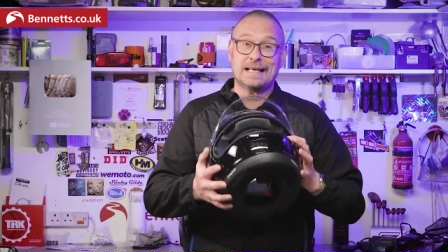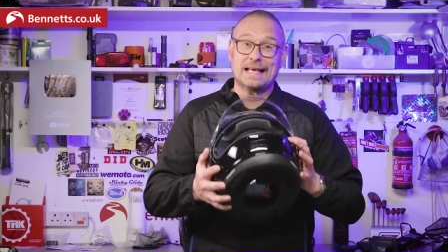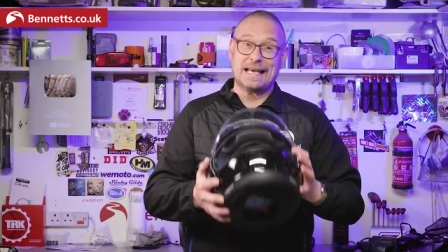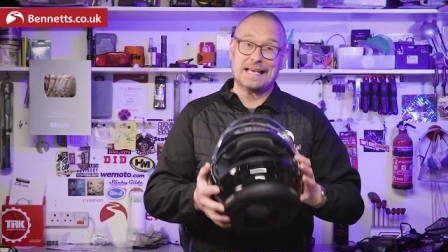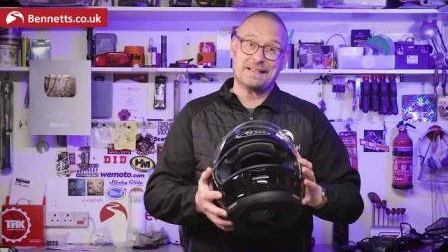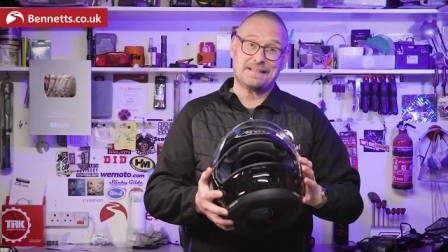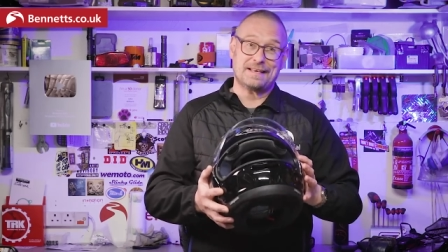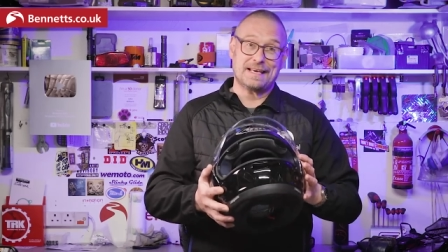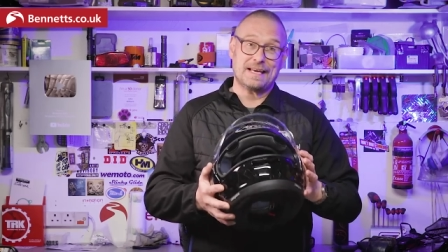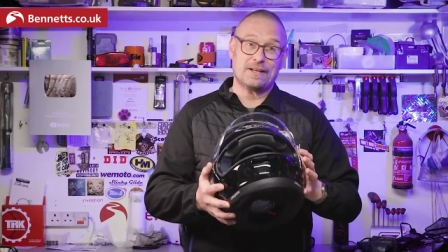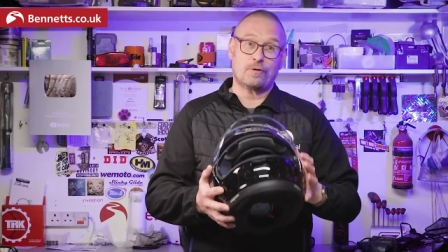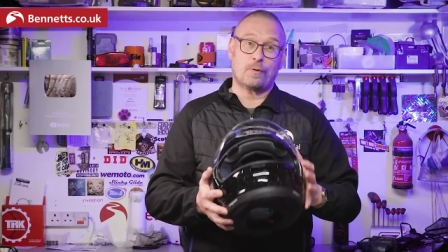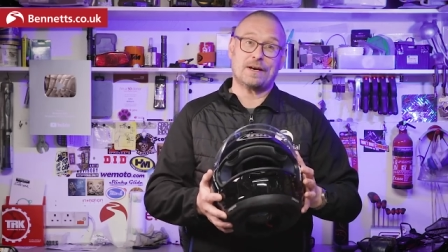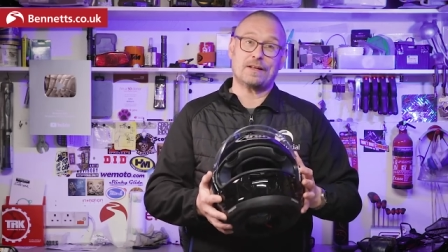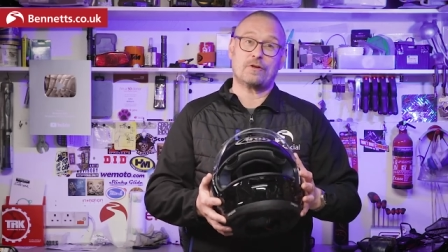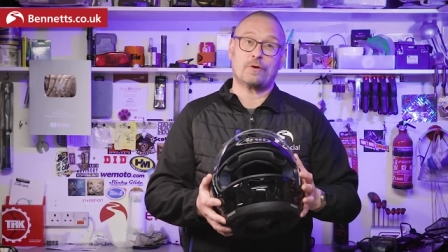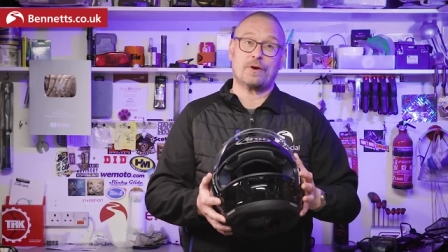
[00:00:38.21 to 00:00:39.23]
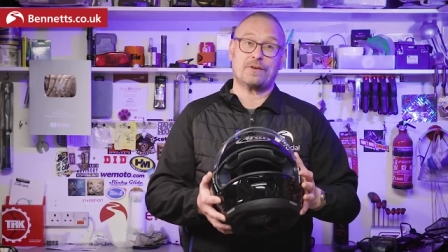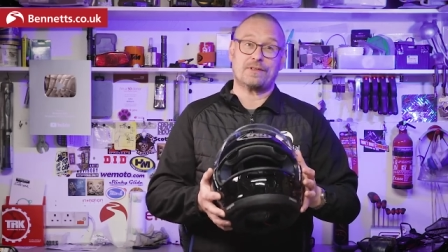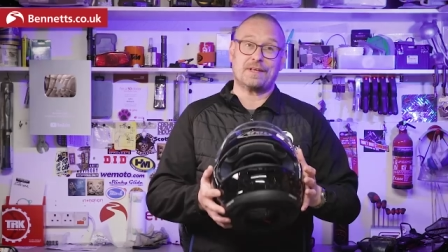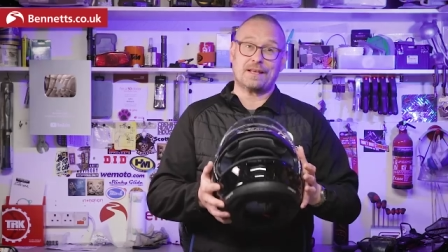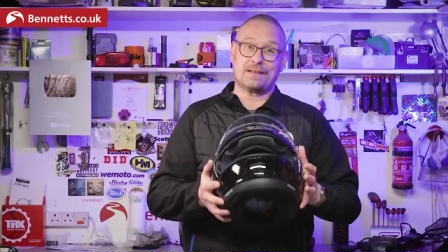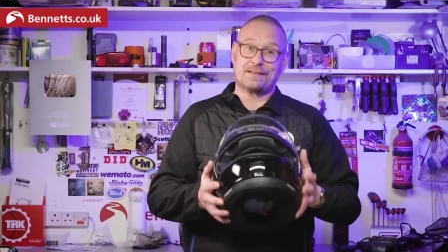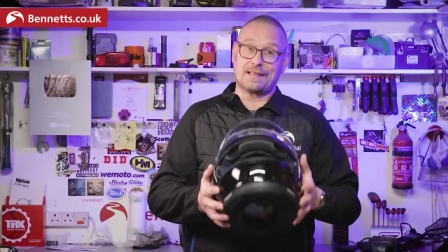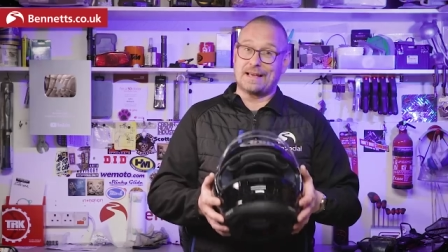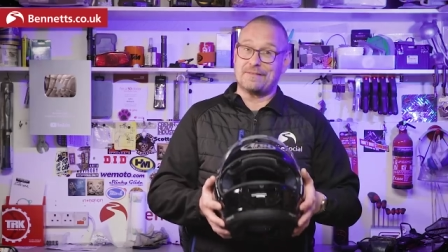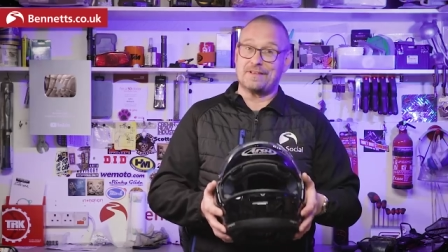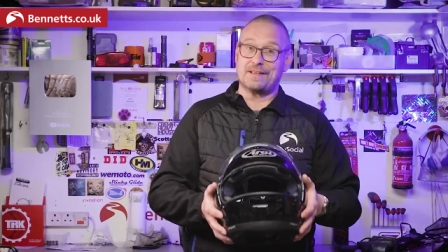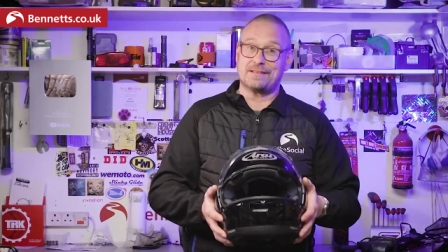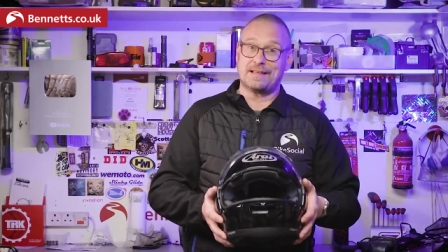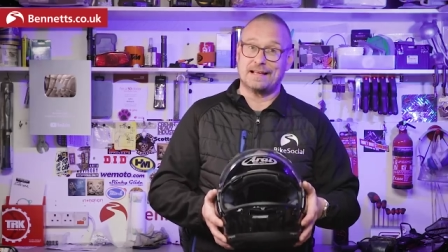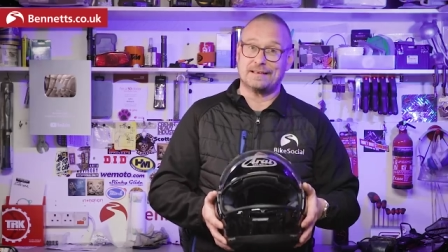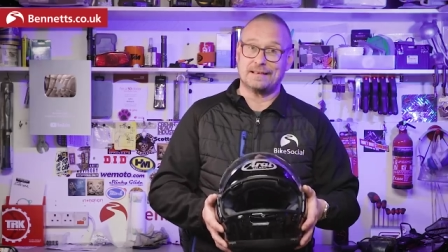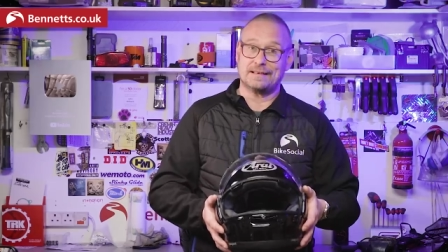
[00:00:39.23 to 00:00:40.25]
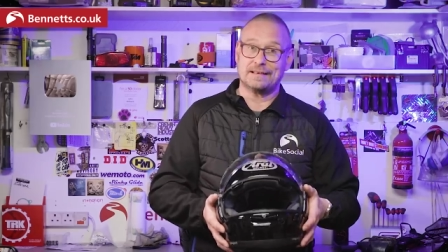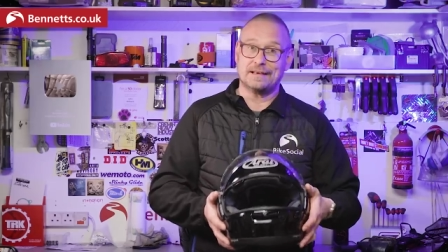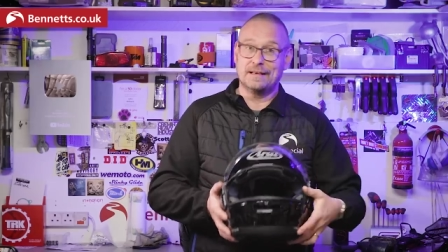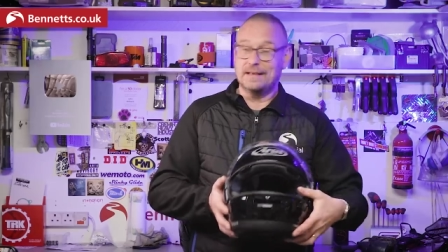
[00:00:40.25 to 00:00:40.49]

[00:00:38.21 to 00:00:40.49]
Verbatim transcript: ECE 2206 safety standard.